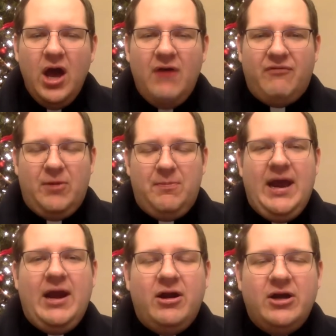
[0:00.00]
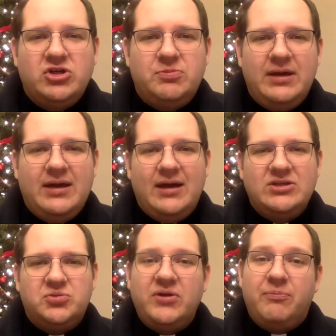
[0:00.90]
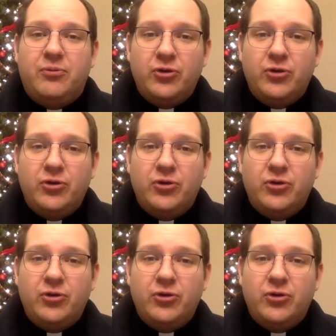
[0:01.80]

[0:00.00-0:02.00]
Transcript: of our parish because we've